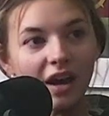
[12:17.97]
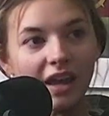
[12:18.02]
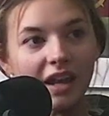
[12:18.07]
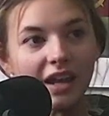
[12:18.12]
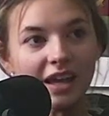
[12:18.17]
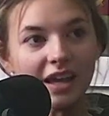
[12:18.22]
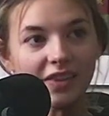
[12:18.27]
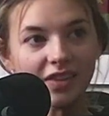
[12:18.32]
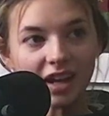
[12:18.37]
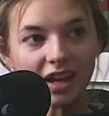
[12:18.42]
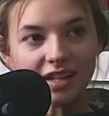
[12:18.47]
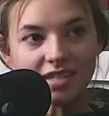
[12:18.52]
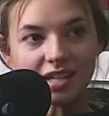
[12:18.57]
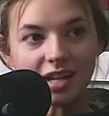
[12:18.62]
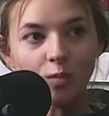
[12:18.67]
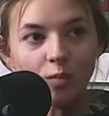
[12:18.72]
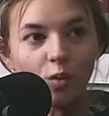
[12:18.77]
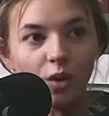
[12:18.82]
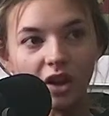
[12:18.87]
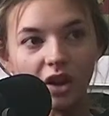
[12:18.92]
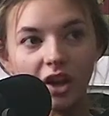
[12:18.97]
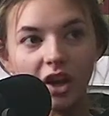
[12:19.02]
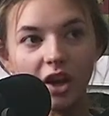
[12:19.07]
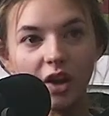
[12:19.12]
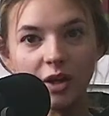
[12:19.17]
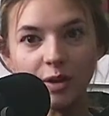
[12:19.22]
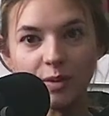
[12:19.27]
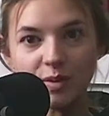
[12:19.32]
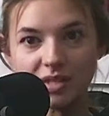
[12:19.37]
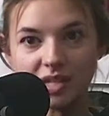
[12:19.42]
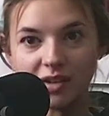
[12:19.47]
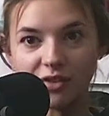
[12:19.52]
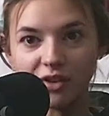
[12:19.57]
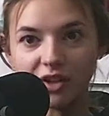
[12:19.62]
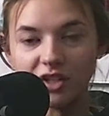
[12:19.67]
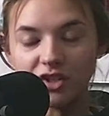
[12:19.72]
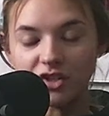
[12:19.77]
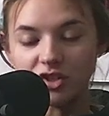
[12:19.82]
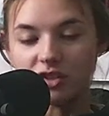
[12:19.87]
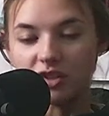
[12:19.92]
and again, like I said, I'm 1-0. He was never an
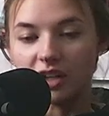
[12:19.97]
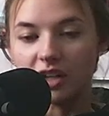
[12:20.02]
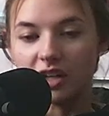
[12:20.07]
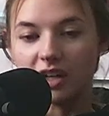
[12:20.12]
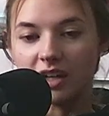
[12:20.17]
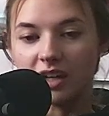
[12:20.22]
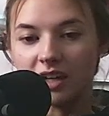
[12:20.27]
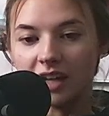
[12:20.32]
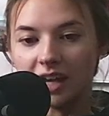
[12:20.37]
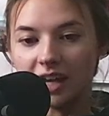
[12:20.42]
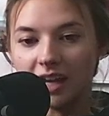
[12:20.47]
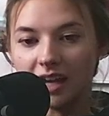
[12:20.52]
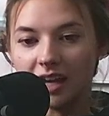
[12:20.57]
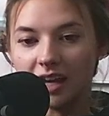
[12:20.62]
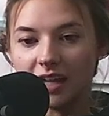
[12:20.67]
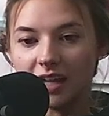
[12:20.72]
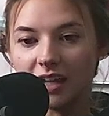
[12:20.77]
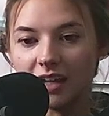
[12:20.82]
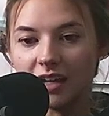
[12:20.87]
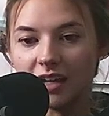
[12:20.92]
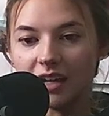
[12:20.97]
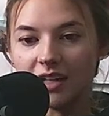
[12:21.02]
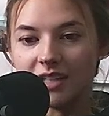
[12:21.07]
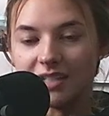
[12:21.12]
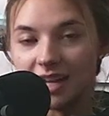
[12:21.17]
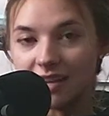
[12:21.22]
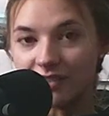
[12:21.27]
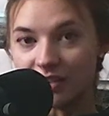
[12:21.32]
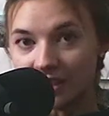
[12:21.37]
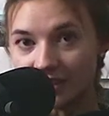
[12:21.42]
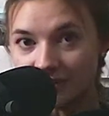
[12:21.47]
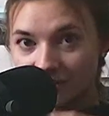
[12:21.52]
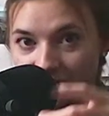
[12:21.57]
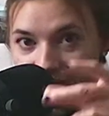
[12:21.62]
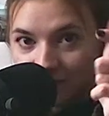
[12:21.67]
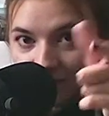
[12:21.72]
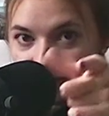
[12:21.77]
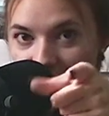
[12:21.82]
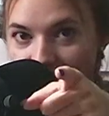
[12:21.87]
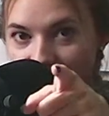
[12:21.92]
issue again, and Devin,
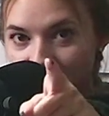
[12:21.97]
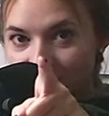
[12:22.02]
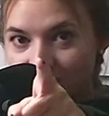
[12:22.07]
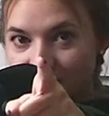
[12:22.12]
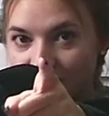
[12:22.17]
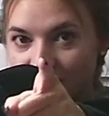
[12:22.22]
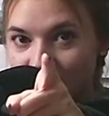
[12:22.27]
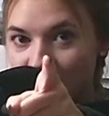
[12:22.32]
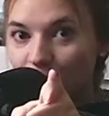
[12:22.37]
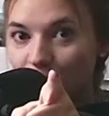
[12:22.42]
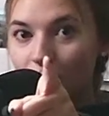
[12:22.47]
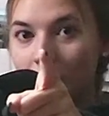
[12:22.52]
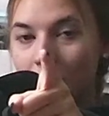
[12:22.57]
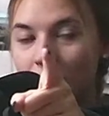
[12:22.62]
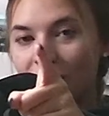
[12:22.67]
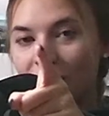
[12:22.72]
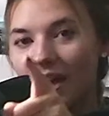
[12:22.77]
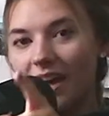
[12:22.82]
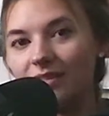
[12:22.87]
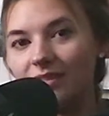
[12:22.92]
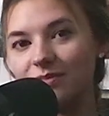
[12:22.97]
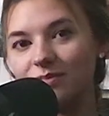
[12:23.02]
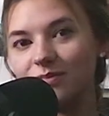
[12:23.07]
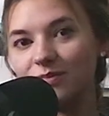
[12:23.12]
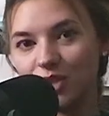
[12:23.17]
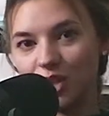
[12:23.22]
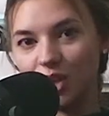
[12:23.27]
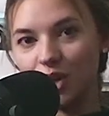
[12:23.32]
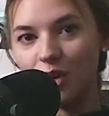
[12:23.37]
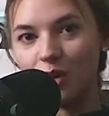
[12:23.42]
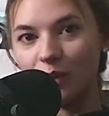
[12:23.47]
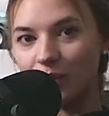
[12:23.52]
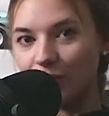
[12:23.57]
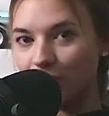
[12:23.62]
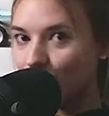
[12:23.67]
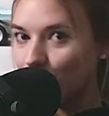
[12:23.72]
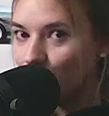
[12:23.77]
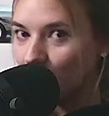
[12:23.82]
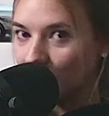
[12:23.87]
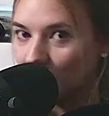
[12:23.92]
still remember that. So if
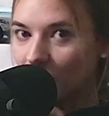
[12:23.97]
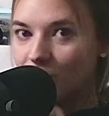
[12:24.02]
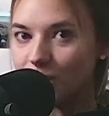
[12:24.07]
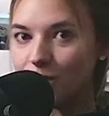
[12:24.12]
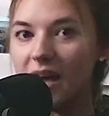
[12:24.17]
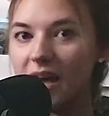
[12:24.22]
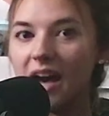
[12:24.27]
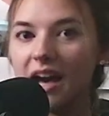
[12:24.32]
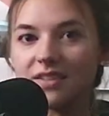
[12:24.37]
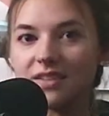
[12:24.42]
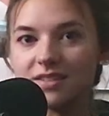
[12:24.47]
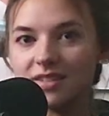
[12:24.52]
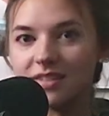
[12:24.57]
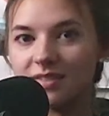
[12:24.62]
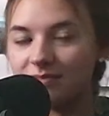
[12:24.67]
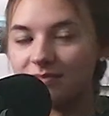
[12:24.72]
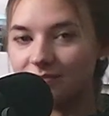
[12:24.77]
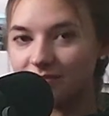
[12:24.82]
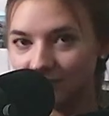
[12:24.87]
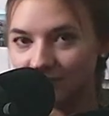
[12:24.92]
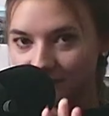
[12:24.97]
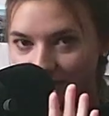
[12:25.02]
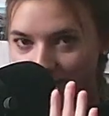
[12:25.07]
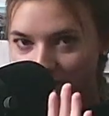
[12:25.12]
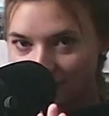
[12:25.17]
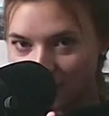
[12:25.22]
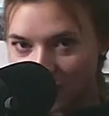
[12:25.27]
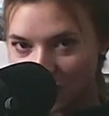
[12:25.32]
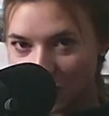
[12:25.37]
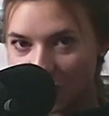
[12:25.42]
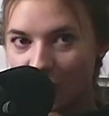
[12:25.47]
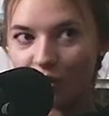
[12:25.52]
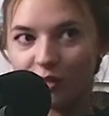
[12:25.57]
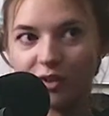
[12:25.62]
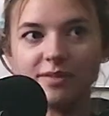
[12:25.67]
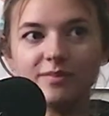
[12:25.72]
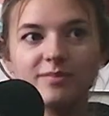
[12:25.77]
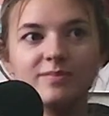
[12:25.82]
we cross paths, it's not over.